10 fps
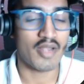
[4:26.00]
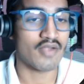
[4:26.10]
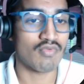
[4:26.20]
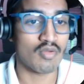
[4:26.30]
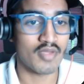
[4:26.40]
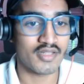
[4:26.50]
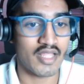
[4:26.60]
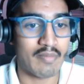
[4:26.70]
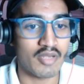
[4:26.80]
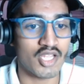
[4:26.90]
platform and
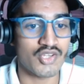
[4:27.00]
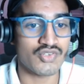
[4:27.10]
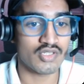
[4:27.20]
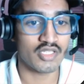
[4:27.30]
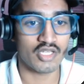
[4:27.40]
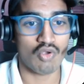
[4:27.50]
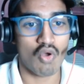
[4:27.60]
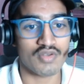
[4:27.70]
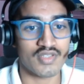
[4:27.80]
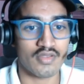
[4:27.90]
the application, the
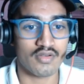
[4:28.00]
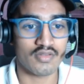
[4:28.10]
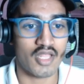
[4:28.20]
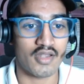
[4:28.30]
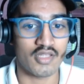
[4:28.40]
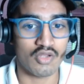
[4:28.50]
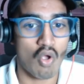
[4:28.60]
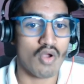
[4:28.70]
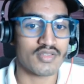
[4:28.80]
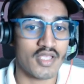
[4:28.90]
course error, that the
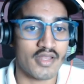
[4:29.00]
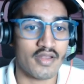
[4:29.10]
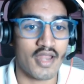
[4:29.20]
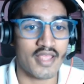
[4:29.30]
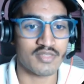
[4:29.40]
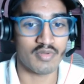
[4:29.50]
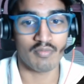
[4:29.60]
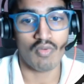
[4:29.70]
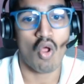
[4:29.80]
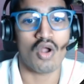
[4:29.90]
course error has
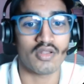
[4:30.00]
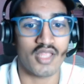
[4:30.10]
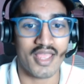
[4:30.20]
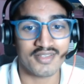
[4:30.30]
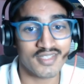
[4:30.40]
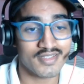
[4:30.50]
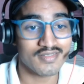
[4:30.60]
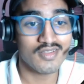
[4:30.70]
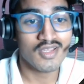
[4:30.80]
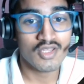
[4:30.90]
been blocked the
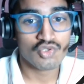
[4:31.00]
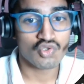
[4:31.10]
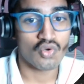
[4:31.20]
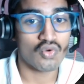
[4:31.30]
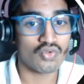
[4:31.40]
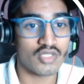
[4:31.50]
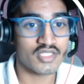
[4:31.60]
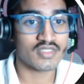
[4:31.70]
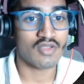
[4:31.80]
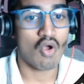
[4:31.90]
access. So
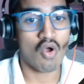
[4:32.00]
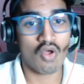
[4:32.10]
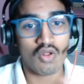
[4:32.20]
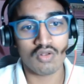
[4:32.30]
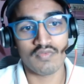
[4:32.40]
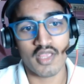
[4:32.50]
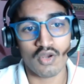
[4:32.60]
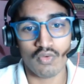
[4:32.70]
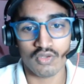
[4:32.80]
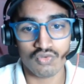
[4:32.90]
this all we
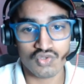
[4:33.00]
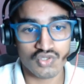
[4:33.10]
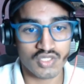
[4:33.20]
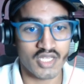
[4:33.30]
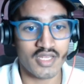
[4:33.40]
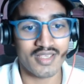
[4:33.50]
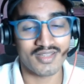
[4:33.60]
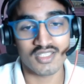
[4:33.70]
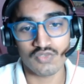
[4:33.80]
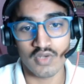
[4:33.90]
are going to see
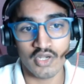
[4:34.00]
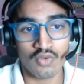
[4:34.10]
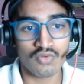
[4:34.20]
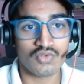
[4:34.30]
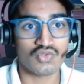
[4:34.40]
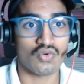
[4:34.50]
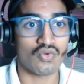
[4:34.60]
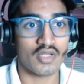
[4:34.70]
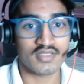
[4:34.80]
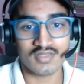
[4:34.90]
in this video.
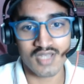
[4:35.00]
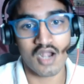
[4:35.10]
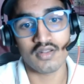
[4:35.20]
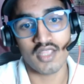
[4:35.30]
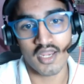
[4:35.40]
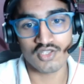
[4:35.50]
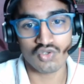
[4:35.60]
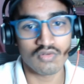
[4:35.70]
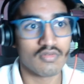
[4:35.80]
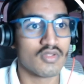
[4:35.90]
So let's start the
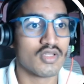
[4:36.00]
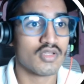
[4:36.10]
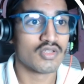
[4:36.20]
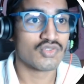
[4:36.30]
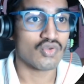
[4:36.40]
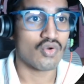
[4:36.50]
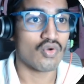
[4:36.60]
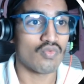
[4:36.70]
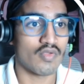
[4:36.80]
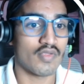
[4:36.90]
hands-on.
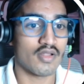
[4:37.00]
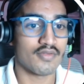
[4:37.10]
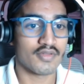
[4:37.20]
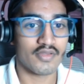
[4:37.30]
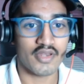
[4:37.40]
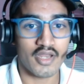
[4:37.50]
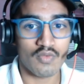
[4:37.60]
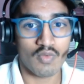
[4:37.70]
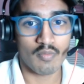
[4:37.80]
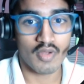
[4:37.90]
So we will
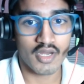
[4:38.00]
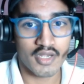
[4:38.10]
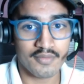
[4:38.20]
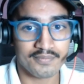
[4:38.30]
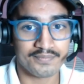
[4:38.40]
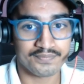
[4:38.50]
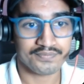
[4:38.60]
create one bucket,